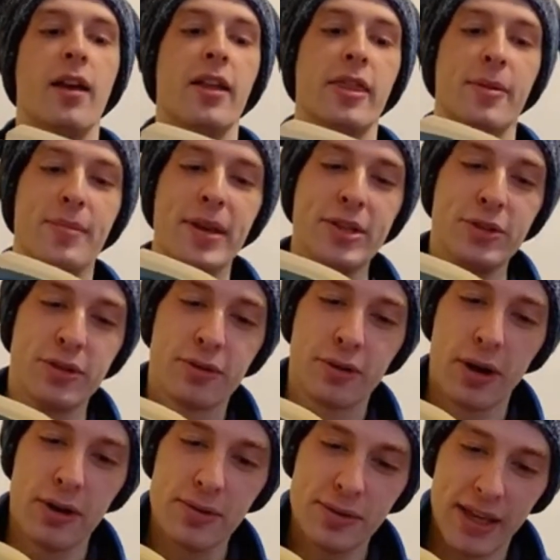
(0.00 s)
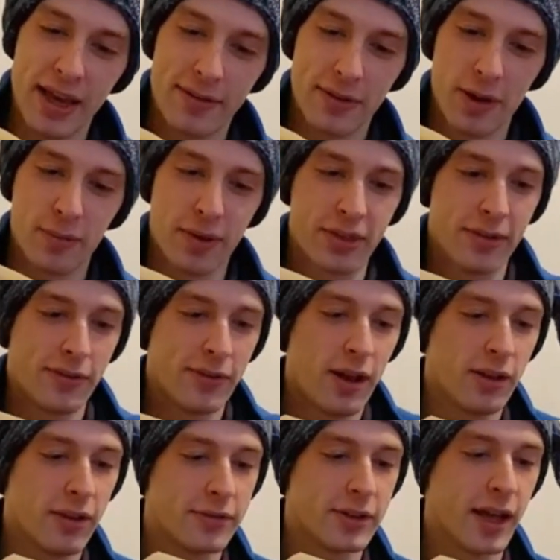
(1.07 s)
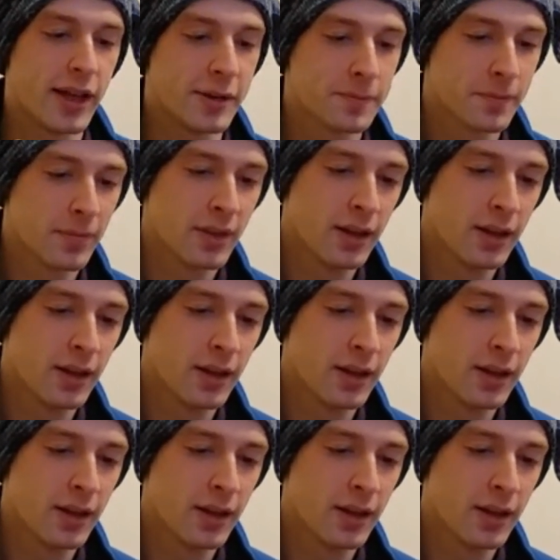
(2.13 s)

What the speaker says: The mist grows heavy with the fall of night.